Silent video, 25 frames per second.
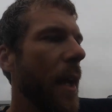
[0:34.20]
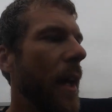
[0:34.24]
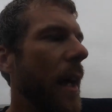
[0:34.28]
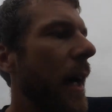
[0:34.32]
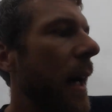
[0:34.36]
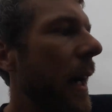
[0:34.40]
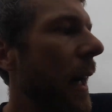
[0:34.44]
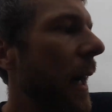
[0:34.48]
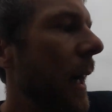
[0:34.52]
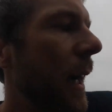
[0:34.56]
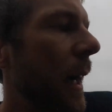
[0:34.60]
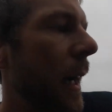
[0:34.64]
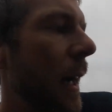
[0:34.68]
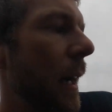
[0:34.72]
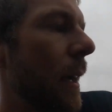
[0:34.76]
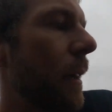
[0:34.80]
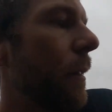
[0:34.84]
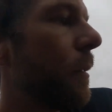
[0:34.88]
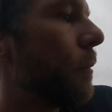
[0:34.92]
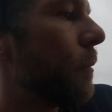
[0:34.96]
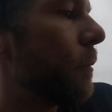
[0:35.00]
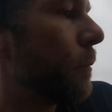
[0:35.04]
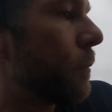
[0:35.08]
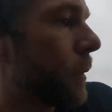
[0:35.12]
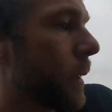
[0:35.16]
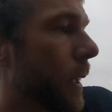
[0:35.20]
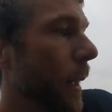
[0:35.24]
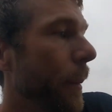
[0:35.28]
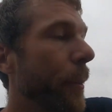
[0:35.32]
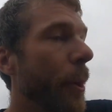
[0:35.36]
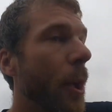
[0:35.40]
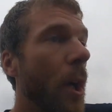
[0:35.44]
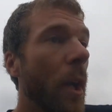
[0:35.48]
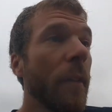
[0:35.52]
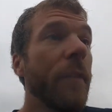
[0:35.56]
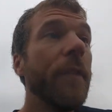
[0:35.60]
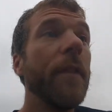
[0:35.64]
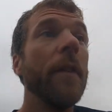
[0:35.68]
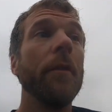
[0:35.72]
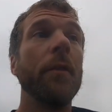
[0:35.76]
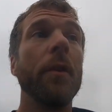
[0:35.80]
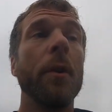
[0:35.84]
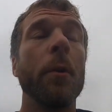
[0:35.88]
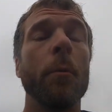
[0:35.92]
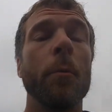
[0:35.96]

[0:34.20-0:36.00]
Uh, coming off of a